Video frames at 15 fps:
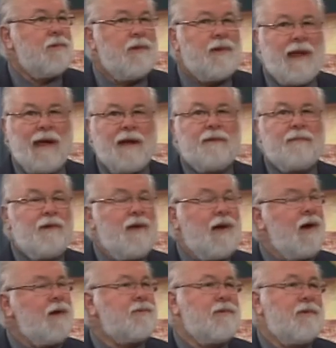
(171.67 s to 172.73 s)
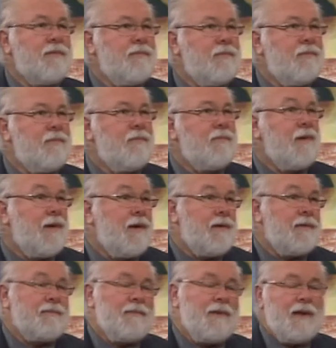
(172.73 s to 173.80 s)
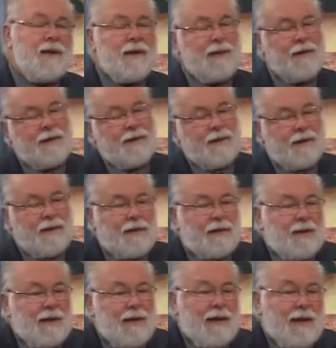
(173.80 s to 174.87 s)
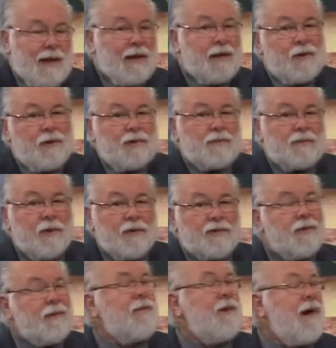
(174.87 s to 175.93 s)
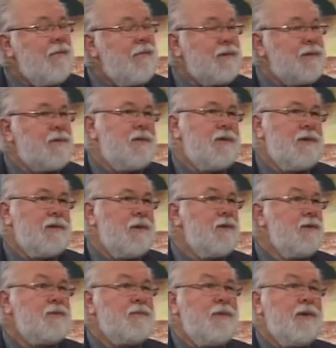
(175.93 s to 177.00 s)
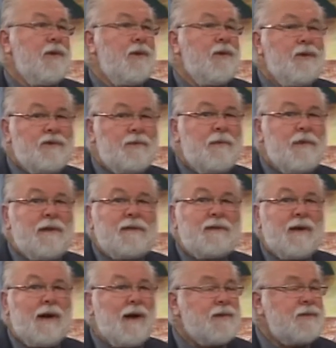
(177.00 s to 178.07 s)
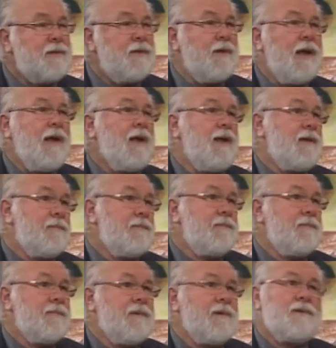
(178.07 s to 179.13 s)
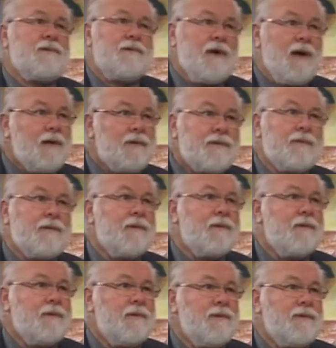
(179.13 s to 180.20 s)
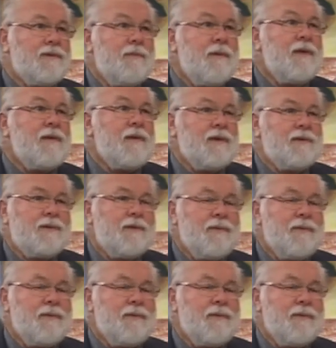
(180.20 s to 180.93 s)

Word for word: Well, it had to be Yahshua. Um, and who spoke to the prophets? Who, sp- who speaks to us today? Mm-hmm. It's Yahshua who, who's speaking that.